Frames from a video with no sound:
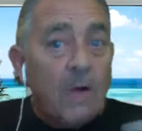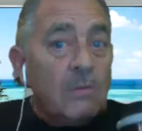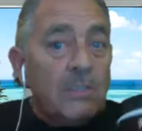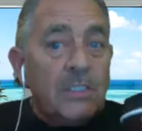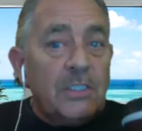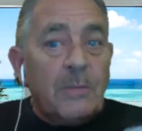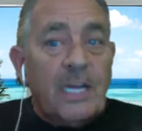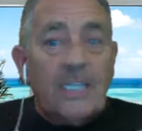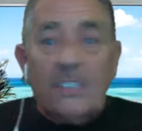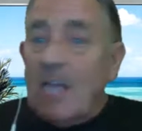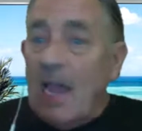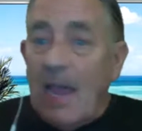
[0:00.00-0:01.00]
with the
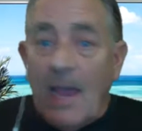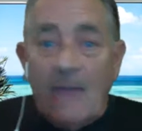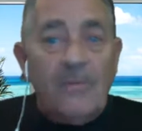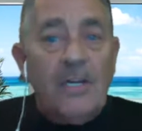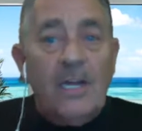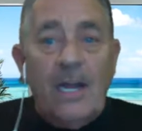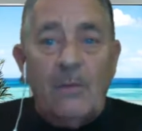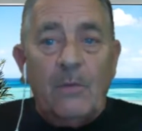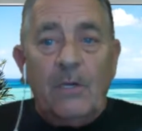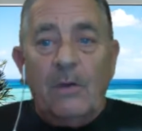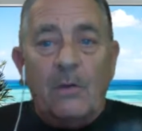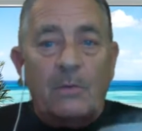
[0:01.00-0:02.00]
space every day when
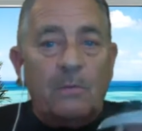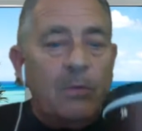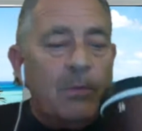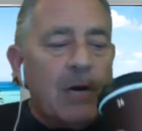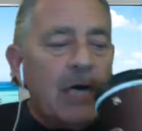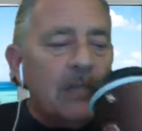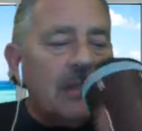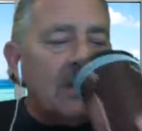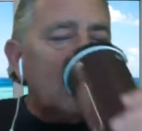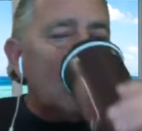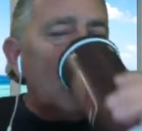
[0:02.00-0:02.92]
you go through the process.